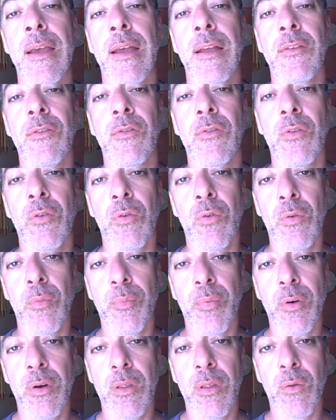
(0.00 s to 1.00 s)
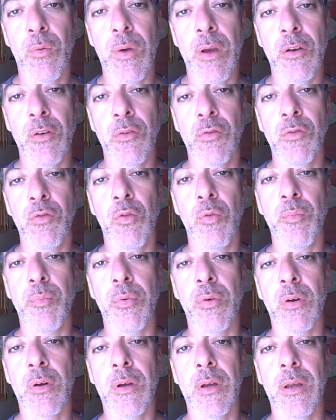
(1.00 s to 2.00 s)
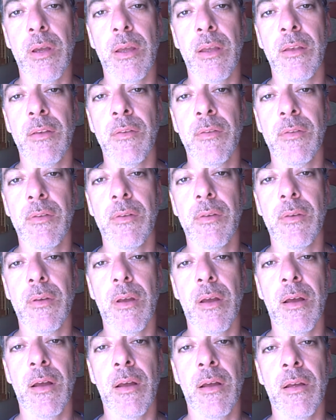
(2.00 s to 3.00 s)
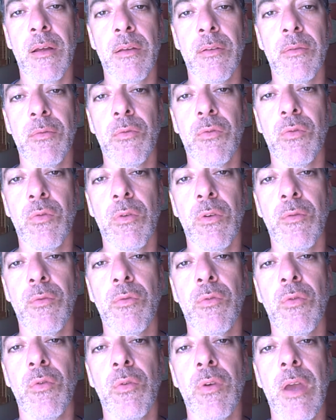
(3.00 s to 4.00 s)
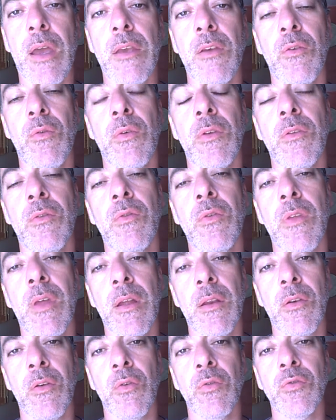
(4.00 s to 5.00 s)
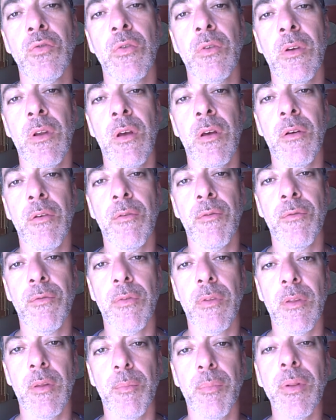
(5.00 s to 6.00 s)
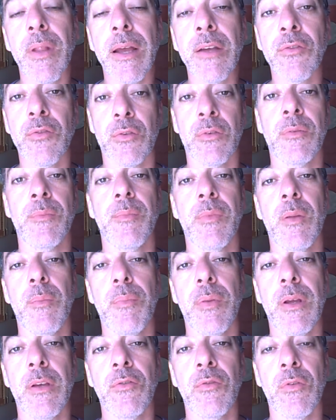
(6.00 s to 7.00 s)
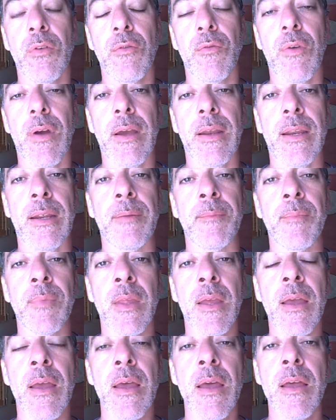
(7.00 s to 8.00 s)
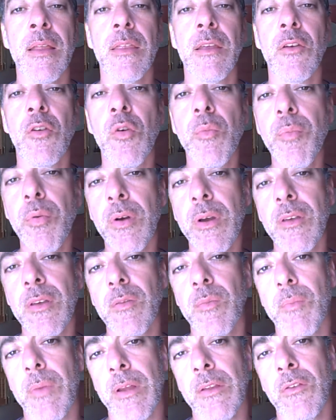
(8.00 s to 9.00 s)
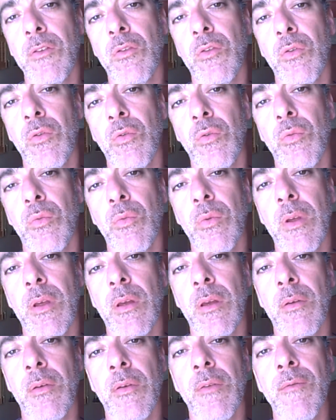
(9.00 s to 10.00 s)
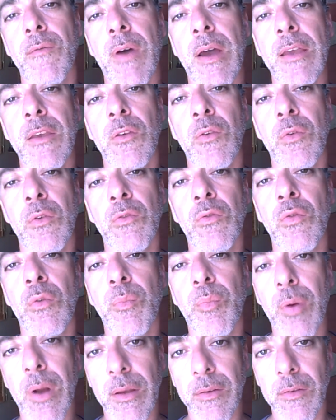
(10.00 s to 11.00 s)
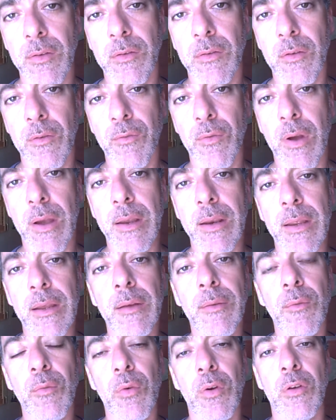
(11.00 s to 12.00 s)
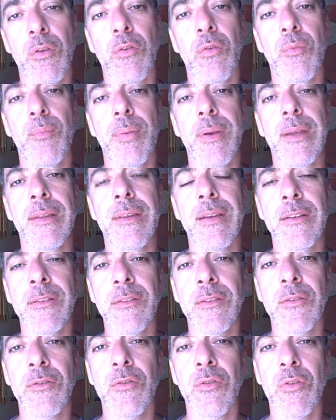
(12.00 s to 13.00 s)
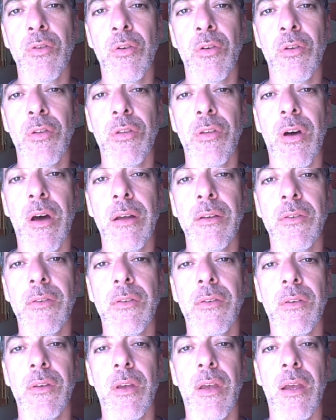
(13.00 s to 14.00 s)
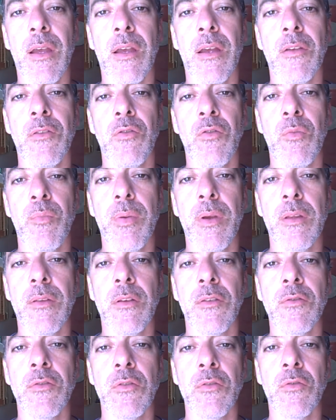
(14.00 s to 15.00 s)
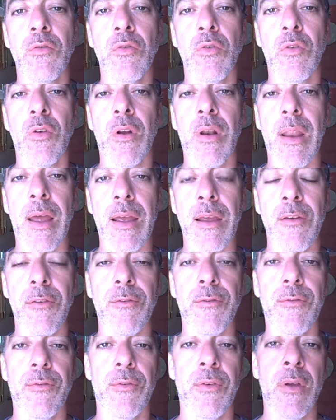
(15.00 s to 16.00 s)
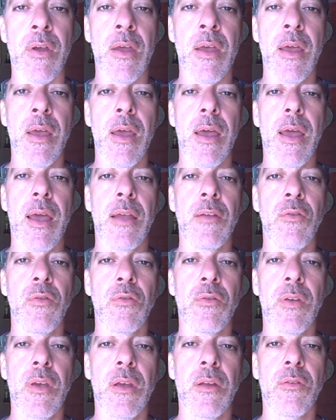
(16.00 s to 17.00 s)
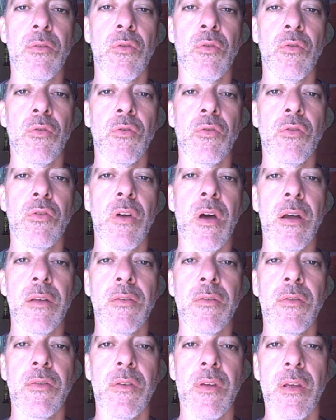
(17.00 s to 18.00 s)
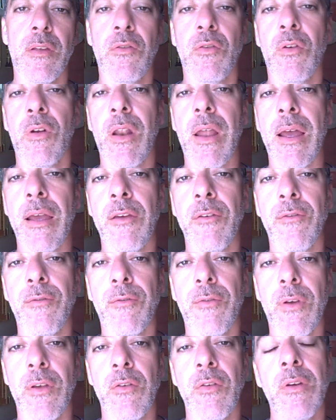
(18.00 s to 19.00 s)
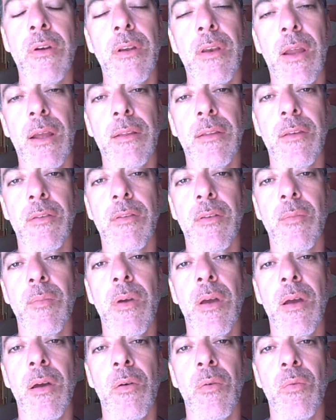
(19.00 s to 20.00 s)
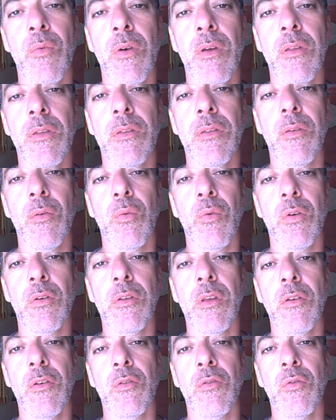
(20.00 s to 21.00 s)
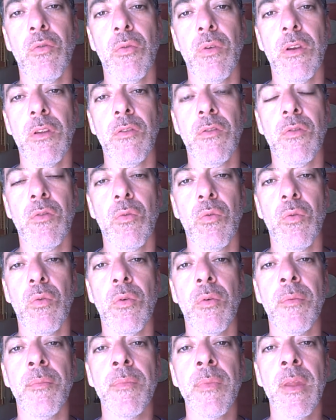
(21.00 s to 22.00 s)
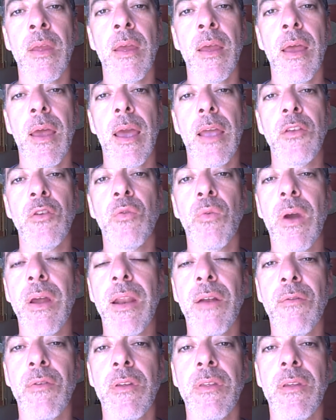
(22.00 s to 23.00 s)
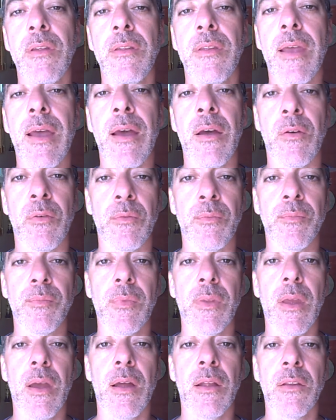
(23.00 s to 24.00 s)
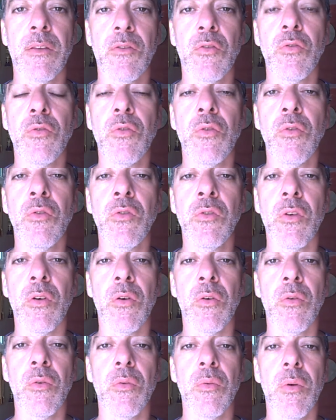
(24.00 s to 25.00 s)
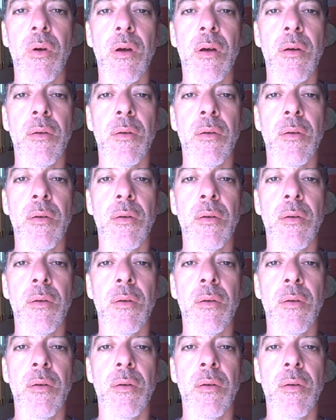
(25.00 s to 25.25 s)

And so part of the writer's notebook is sort of to get you into that notion of the pleasure of writing. The notebook is meant to invite you into a process of writing where you pay attention to your thoughts and you pay attention to your life, and you take those thoughts and your life and you connect it somehow with the work that you're doing in school, and you write everything down. To do so,